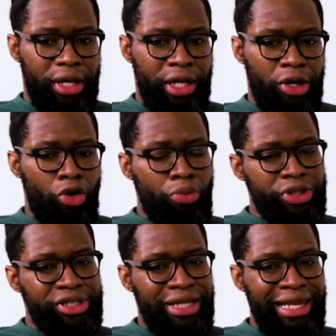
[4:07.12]
It
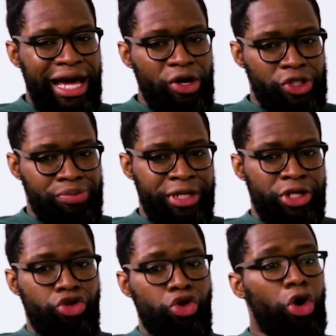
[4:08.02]
almost allows
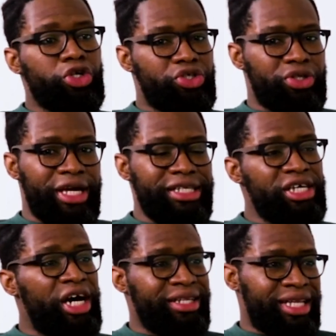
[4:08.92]
me not to get
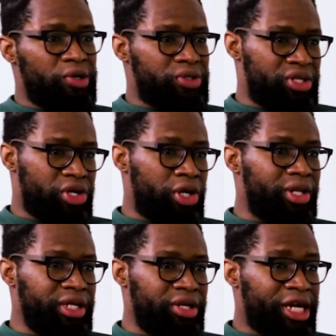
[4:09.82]
tied down to the
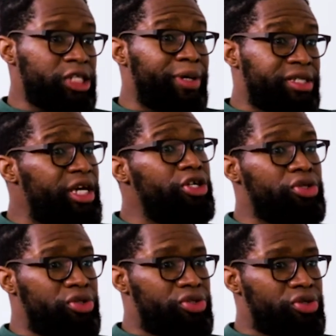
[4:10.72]
earthly
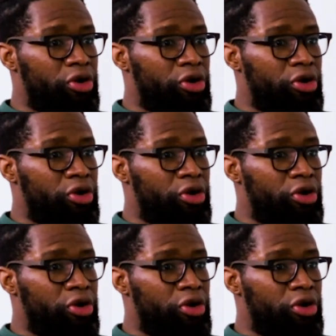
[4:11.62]
expectations